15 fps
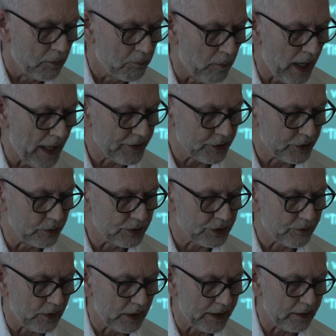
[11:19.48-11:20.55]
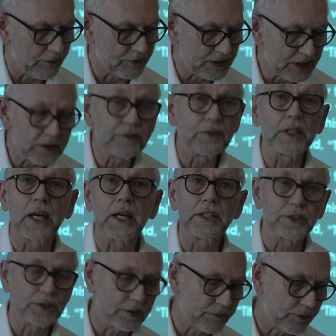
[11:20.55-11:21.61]
might usefully have
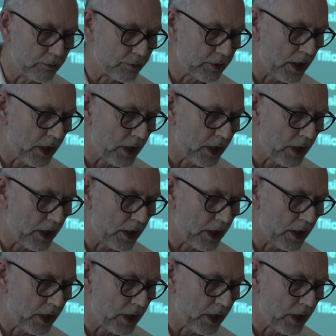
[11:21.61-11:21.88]
deviated from